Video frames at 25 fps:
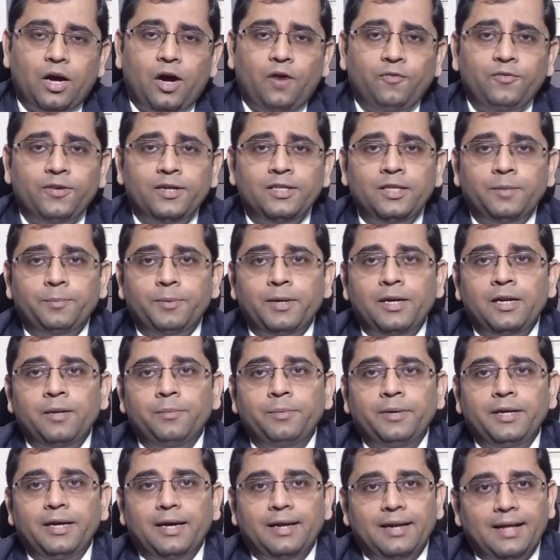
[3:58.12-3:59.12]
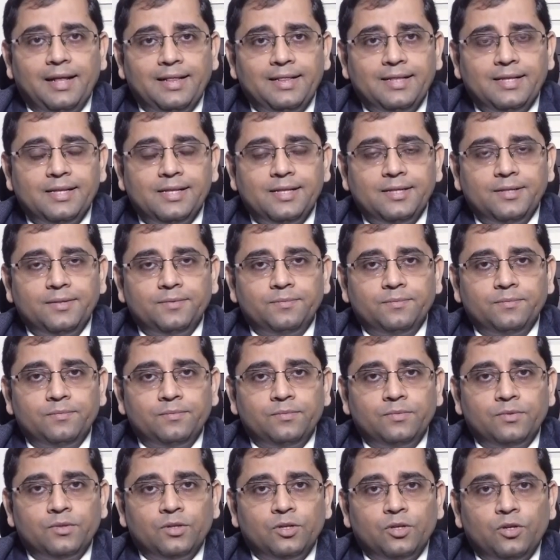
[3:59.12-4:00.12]
After the preliminary analysis,
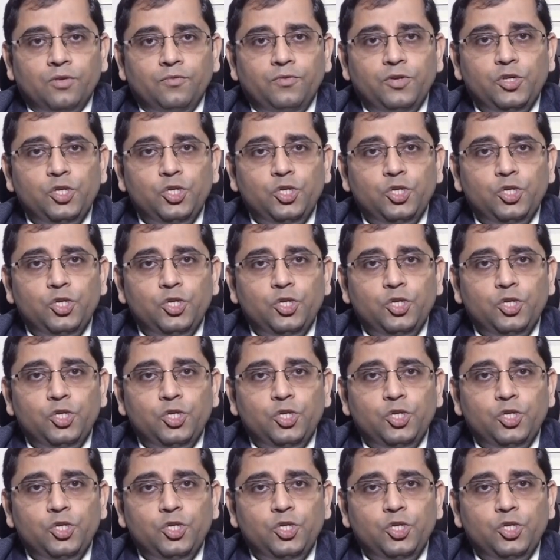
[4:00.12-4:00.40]
we